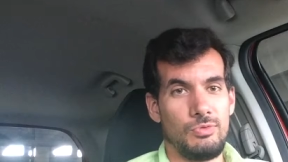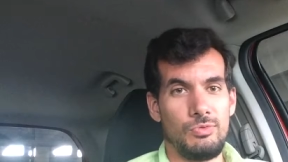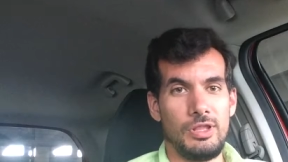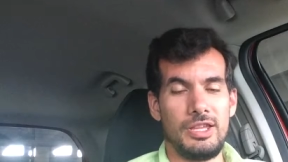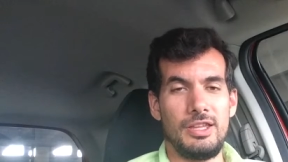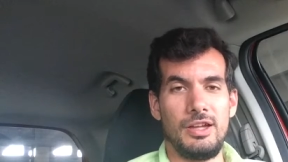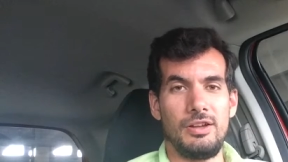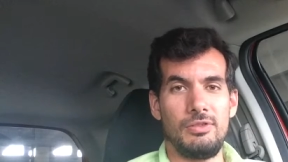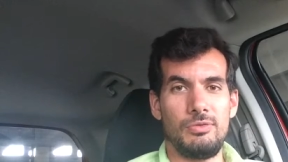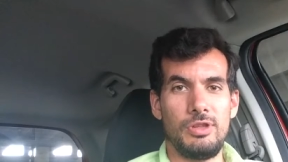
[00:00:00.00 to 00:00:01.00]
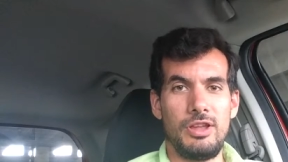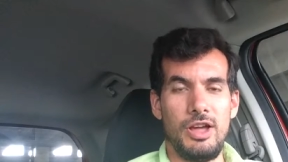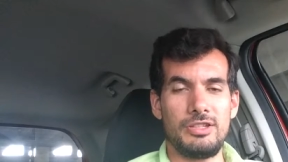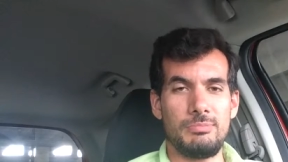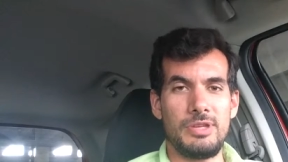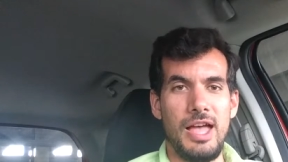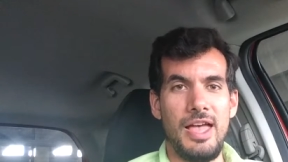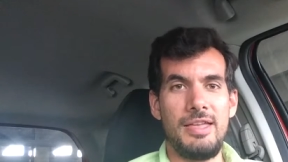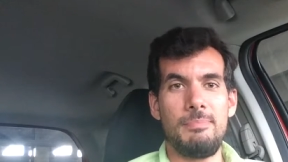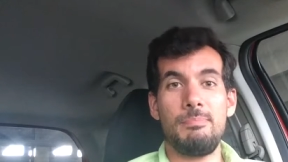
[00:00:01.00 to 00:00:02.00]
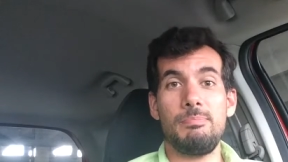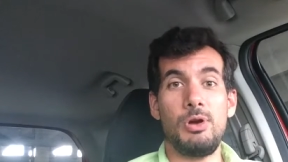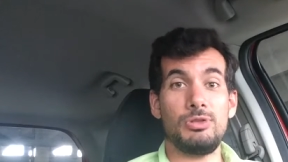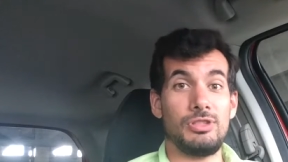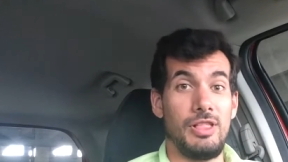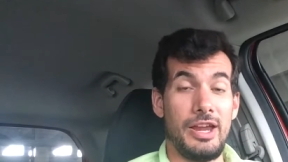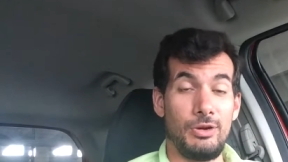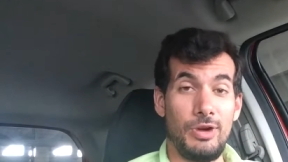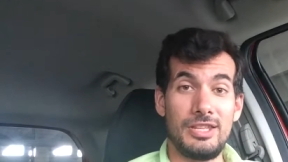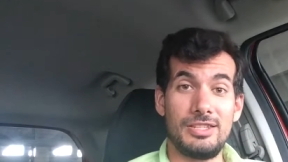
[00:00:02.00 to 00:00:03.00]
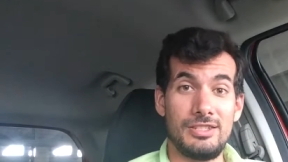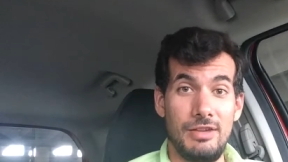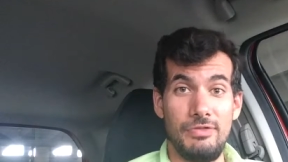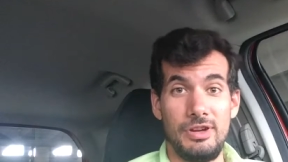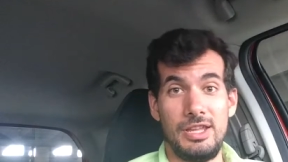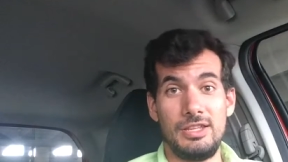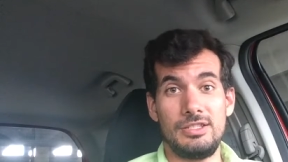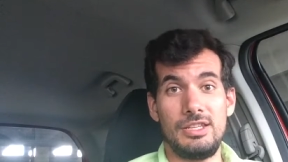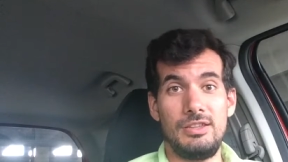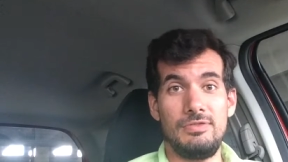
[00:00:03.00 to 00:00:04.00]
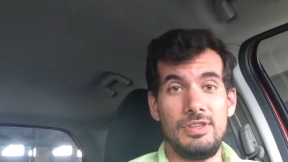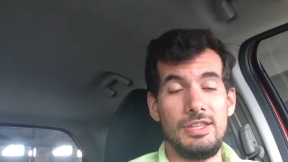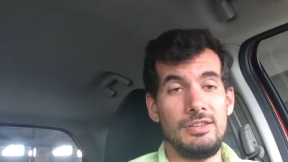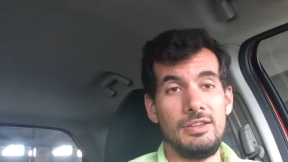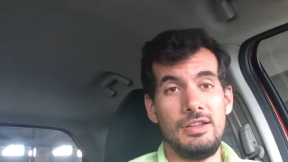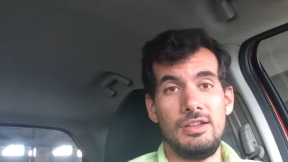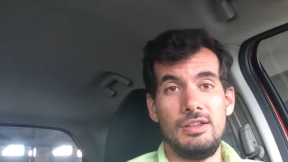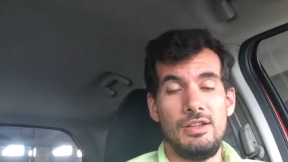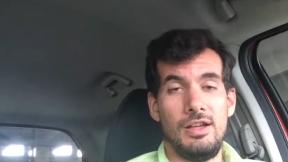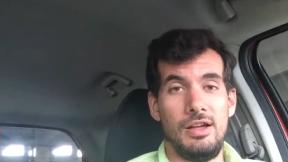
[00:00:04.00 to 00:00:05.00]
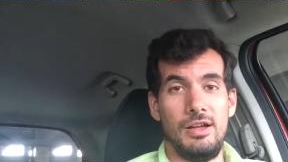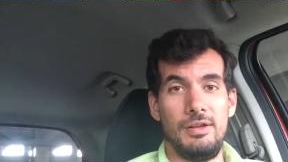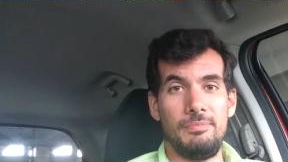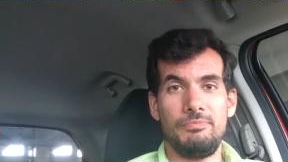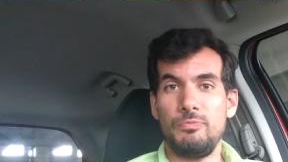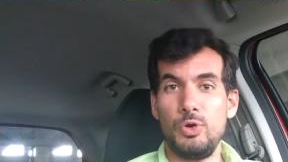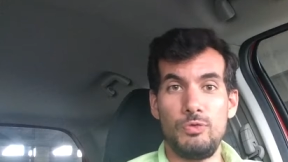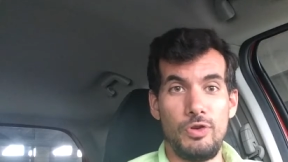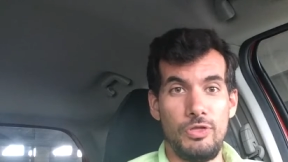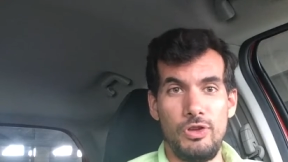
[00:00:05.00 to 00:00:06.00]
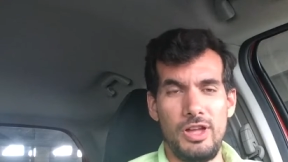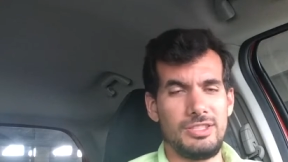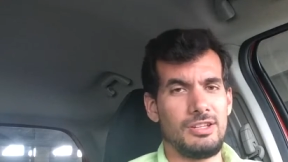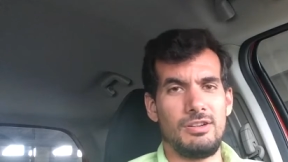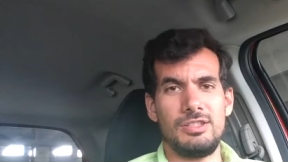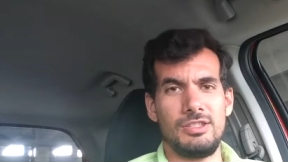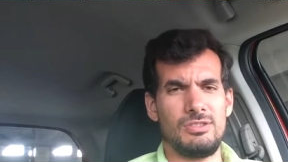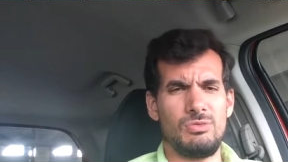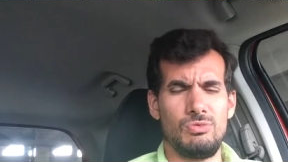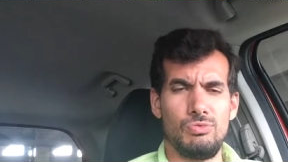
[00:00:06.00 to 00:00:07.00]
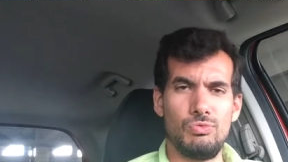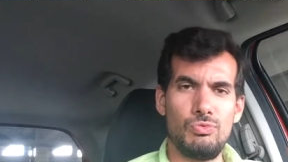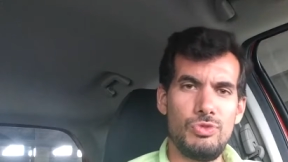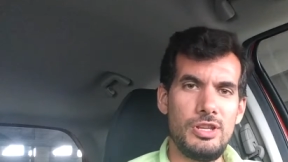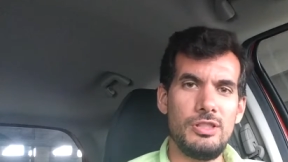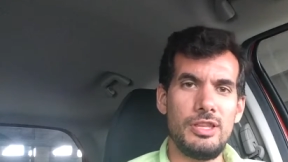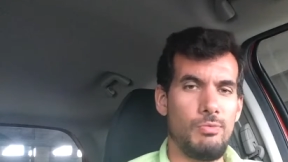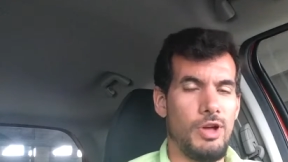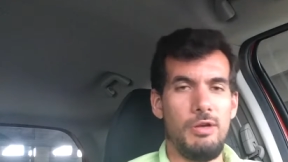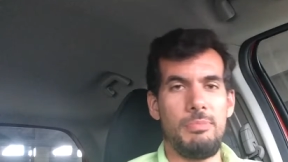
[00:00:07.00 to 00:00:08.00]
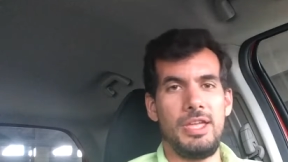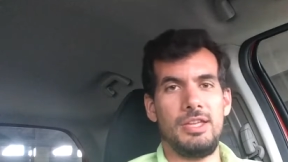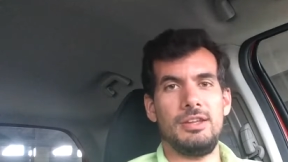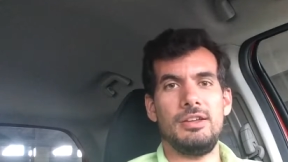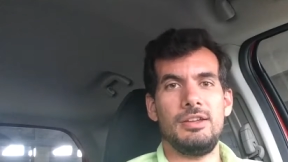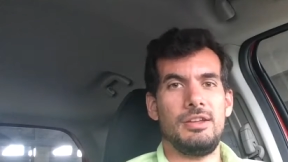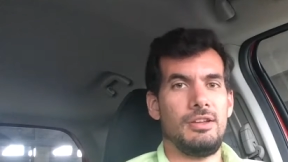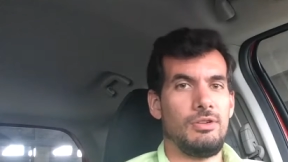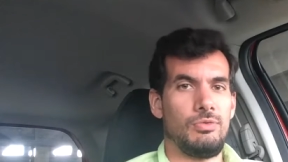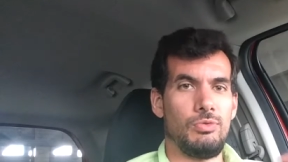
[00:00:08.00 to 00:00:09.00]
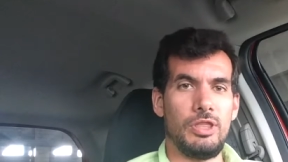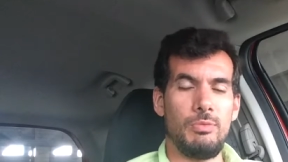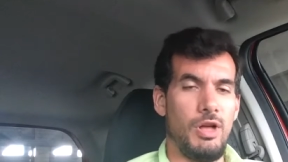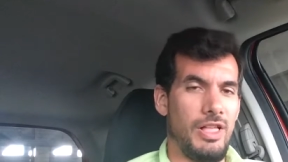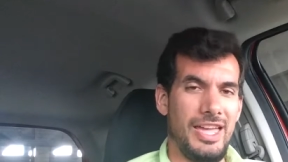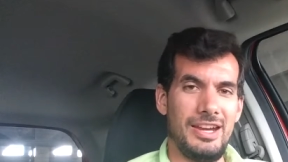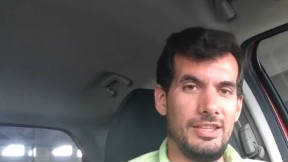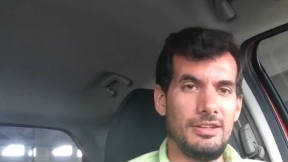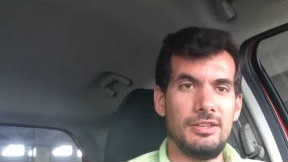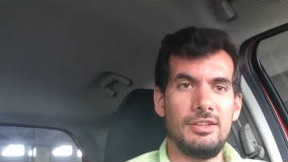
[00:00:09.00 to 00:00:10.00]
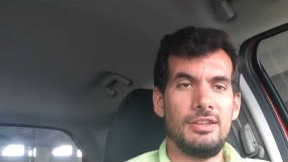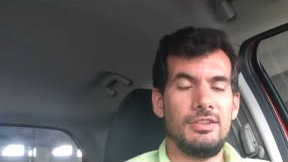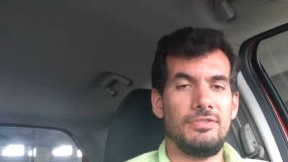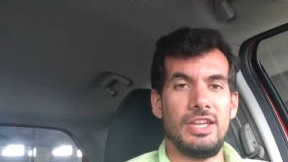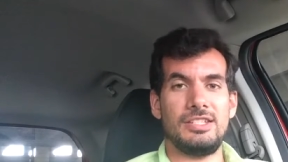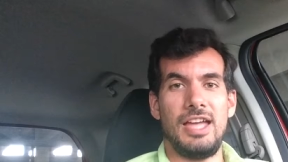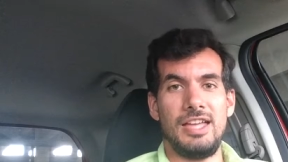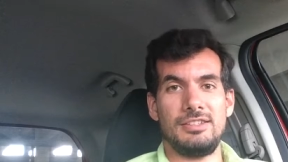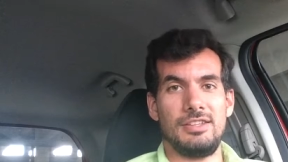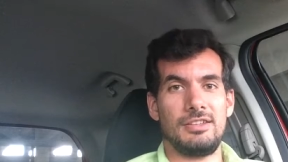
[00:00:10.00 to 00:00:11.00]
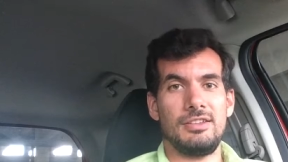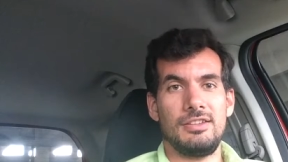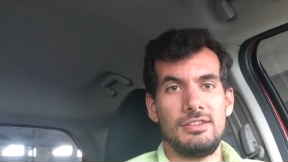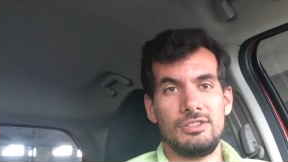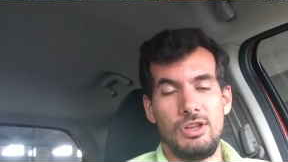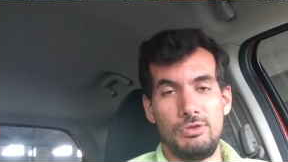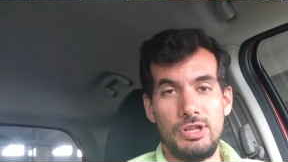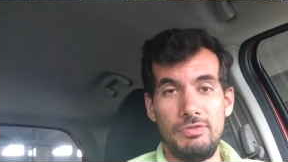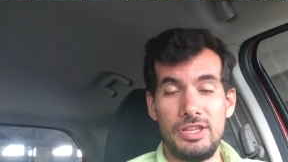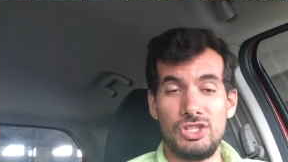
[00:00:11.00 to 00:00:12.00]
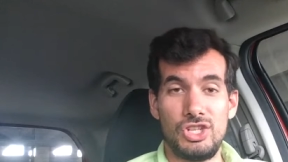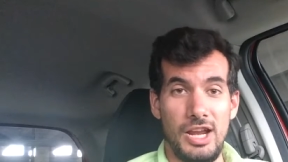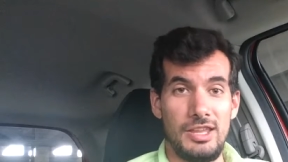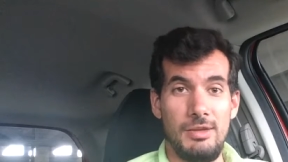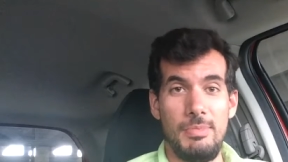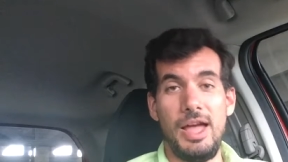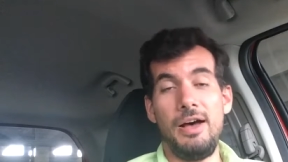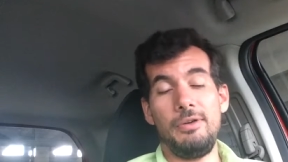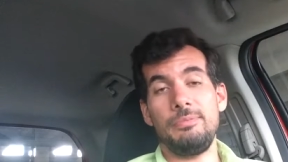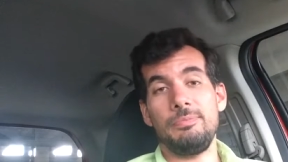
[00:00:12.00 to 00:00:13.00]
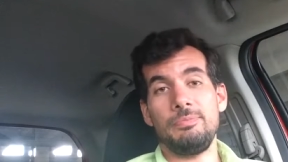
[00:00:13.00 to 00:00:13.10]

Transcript: really awesome guy, posts a lot of great stuff on Ink TV. Food for Thought series is really well made, really well edited, fantastic. So definitely check him out